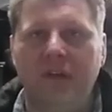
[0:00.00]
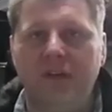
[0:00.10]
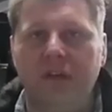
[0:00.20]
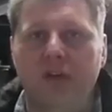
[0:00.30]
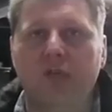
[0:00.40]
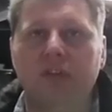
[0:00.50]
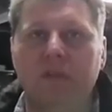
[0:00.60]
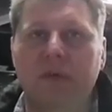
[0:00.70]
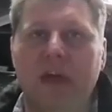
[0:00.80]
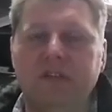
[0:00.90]
not overly
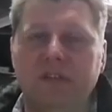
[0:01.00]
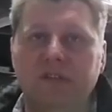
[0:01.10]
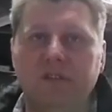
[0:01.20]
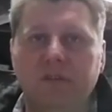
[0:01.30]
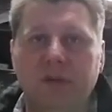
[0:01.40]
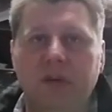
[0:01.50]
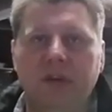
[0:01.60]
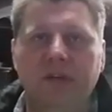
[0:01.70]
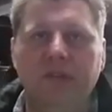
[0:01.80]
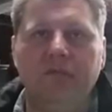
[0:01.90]
mashing to uh,
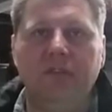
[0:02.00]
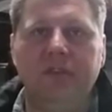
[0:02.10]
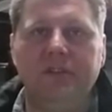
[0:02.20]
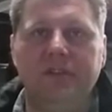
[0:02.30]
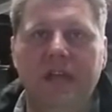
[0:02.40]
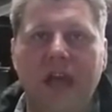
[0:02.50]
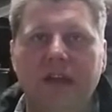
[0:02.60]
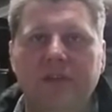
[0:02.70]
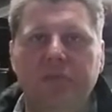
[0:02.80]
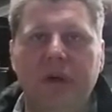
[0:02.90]
release the
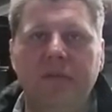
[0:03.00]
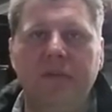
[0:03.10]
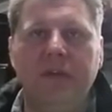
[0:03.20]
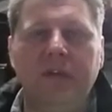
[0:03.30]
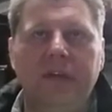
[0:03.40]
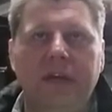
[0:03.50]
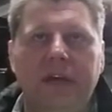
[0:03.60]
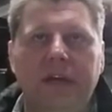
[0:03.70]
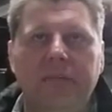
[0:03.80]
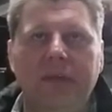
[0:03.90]
tannins, but
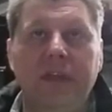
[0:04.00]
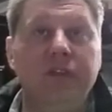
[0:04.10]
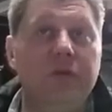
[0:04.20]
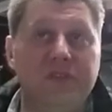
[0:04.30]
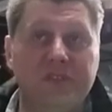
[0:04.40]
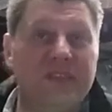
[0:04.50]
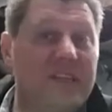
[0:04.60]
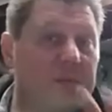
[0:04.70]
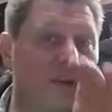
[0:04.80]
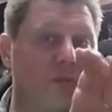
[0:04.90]
um, and then do a
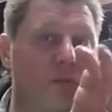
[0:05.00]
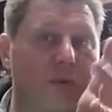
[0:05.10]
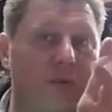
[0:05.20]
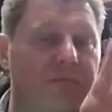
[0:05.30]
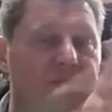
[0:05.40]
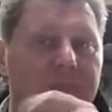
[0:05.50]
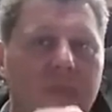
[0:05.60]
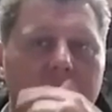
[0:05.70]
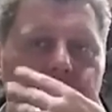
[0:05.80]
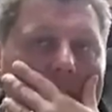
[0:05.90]
60 minute boil
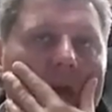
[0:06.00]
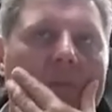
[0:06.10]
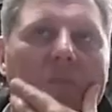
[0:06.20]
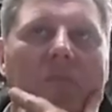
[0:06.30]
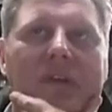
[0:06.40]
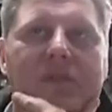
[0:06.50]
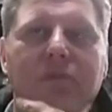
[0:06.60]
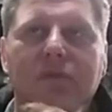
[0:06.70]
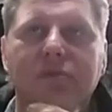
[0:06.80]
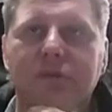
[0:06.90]
um, as
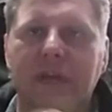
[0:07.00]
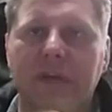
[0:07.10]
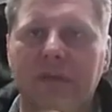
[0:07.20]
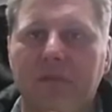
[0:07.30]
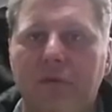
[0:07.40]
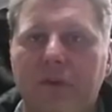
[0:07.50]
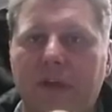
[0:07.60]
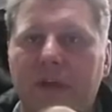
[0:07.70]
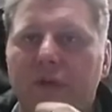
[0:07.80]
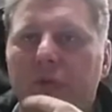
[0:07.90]
opposed to 90 minute boil
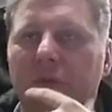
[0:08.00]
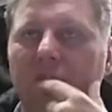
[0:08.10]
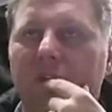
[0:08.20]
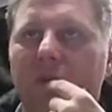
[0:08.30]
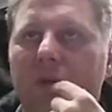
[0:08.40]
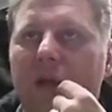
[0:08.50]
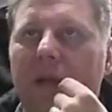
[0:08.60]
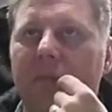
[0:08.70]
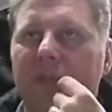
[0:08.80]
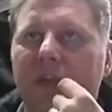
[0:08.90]
like I normally do. And
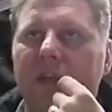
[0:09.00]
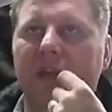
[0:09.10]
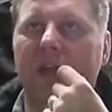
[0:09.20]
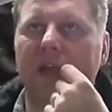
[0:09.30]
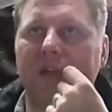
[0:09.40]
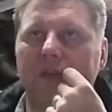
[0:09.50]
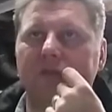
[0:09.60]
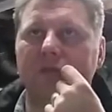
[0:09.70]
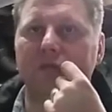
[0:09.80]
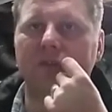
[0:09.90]
I'm thinking I can do
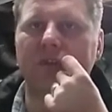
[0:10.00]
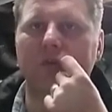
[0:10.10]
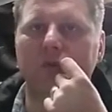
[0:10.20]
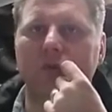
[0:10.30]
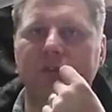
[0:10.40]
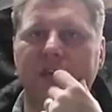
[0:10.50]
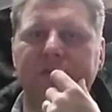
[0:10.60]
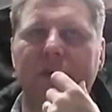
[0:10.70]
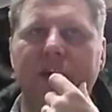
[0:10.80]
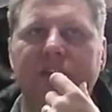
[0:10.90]
some really cool
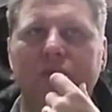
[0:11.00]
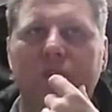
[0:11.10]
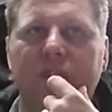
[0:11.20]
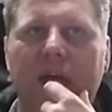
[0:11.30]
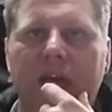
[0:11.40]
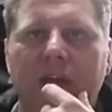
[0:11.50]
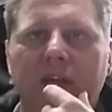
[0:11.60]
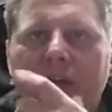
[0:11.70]
test batches with that